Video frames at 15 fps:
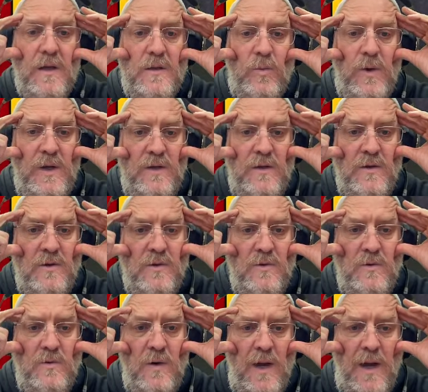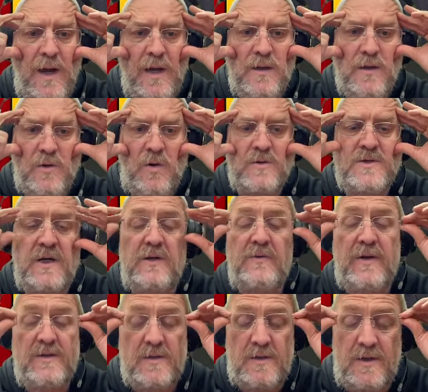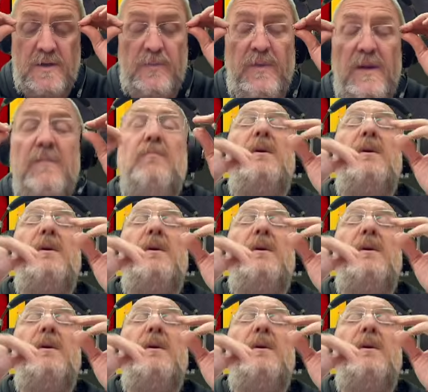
week you and the content creator did. You mean me